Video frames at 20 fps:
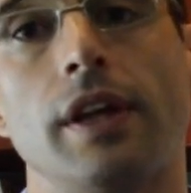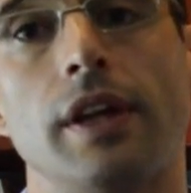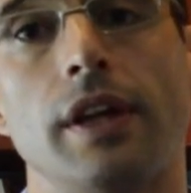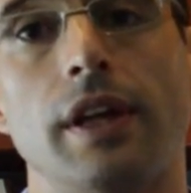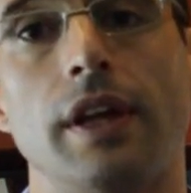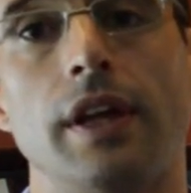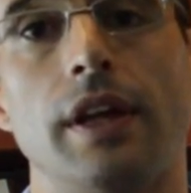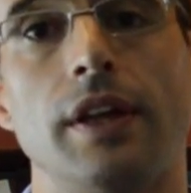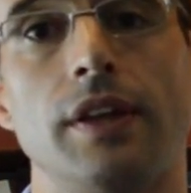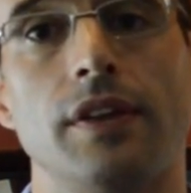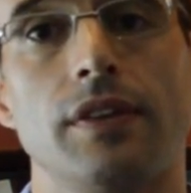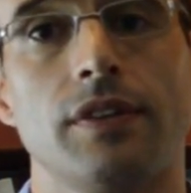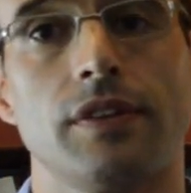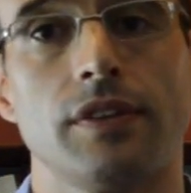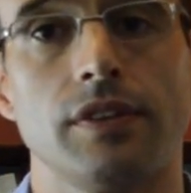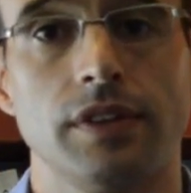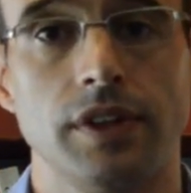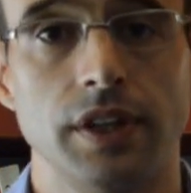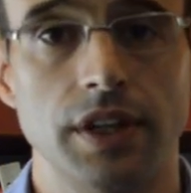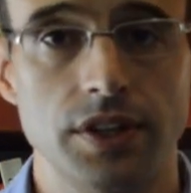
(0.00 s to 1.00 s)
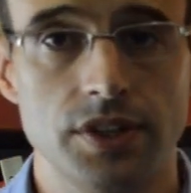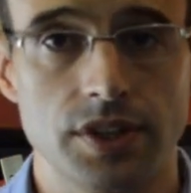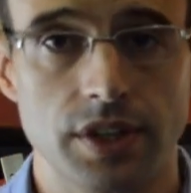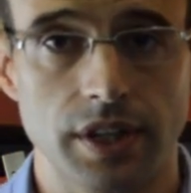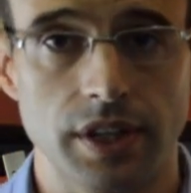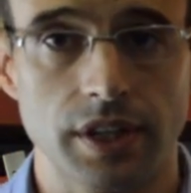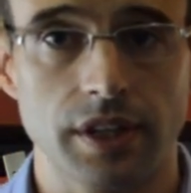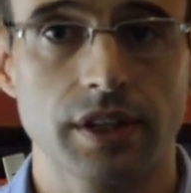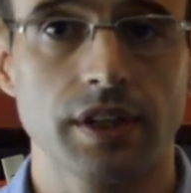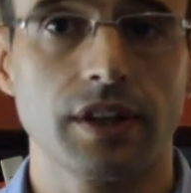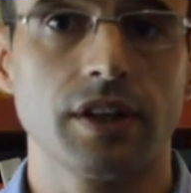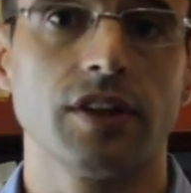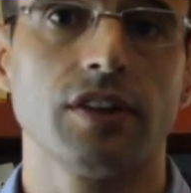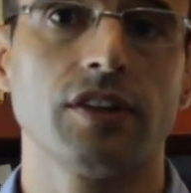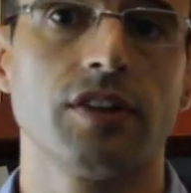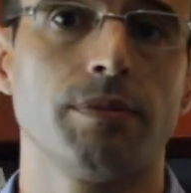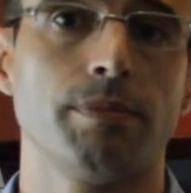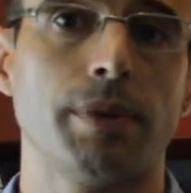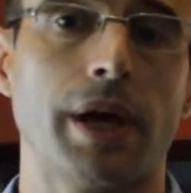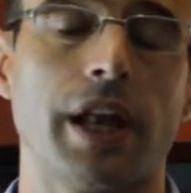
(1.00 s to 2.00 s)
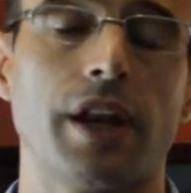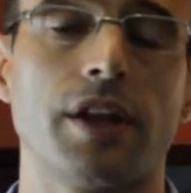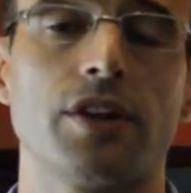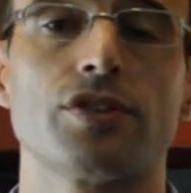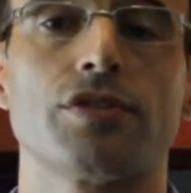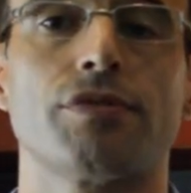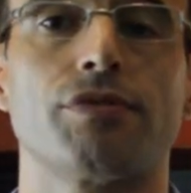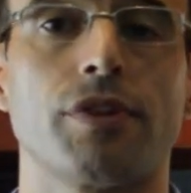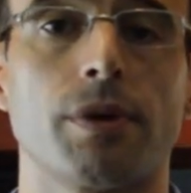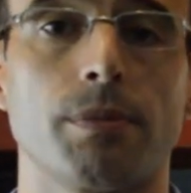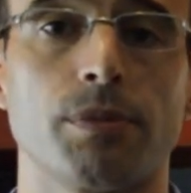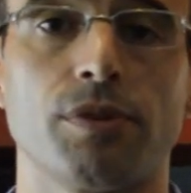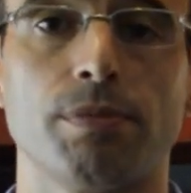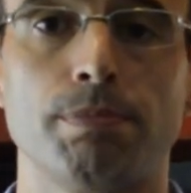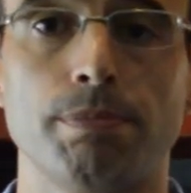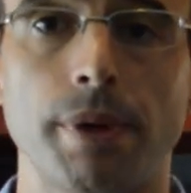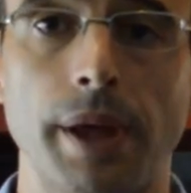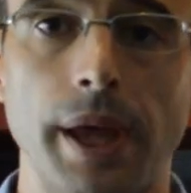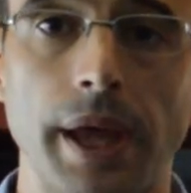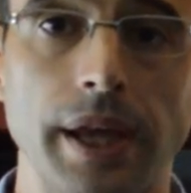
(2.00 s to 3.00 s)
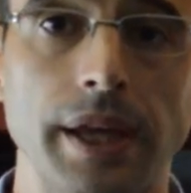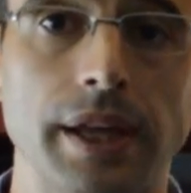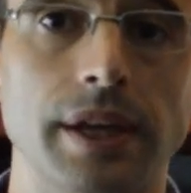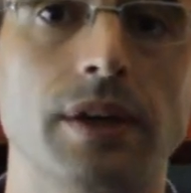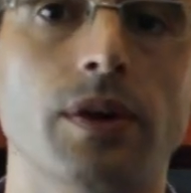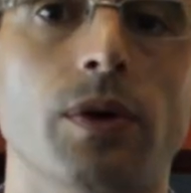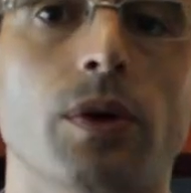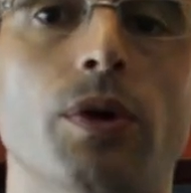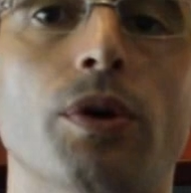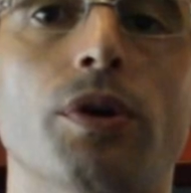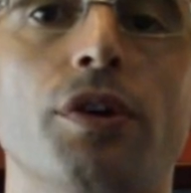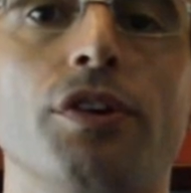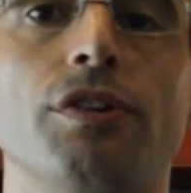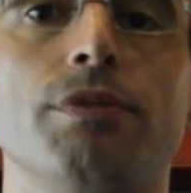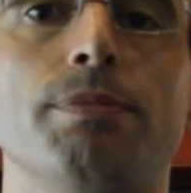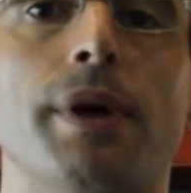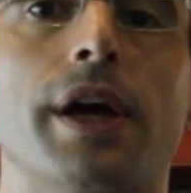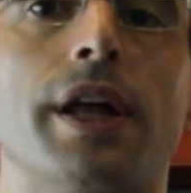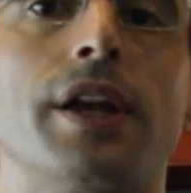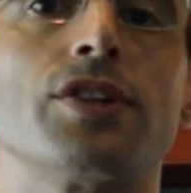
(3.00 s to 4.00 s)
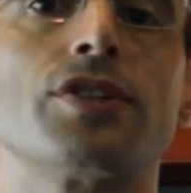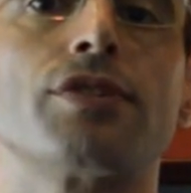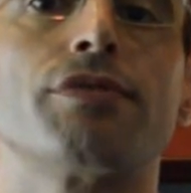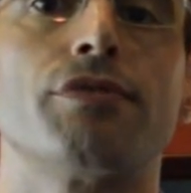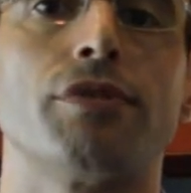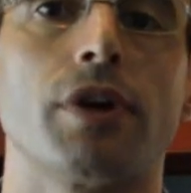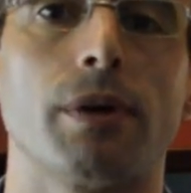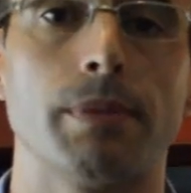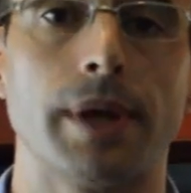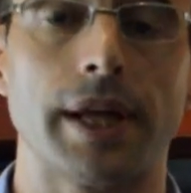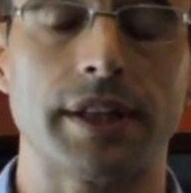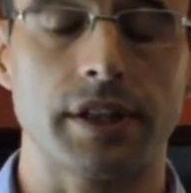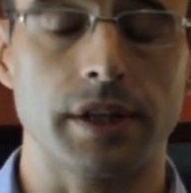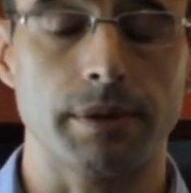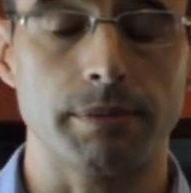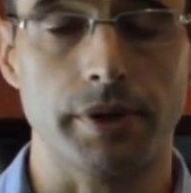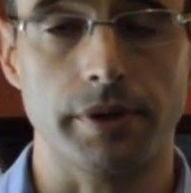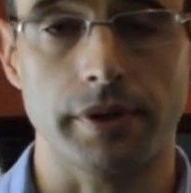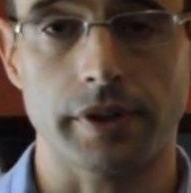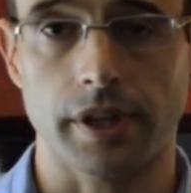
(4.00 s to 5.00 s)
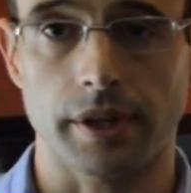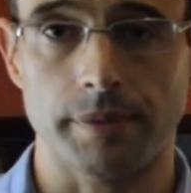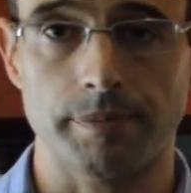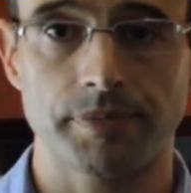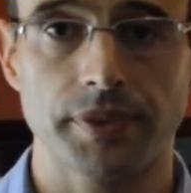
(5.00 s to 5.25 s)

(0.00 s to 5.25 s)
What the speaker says: is teaching Spanish from Spain or Spanish from Latin America.